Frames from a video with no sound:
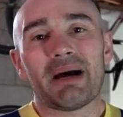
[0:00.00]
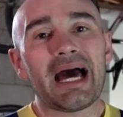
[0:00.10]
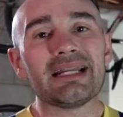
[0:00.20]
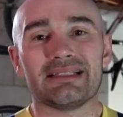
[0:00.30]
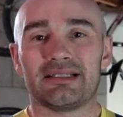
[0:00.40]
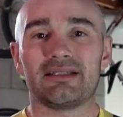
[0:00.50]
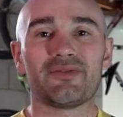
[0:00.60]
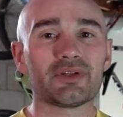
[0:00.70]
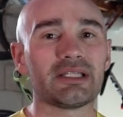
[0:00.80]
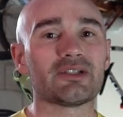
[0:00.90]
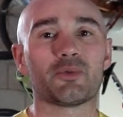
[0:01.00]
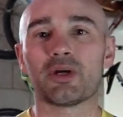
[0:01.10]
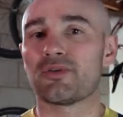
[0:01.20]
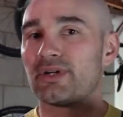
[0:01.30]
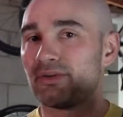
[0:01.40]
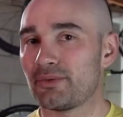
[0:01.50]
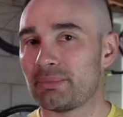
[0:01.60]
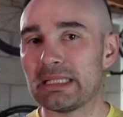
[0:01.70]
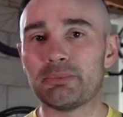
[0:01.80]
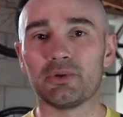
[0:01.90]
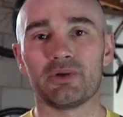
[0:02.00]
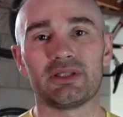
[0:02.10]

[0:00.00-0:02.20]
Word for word: bodies and different things work for different people.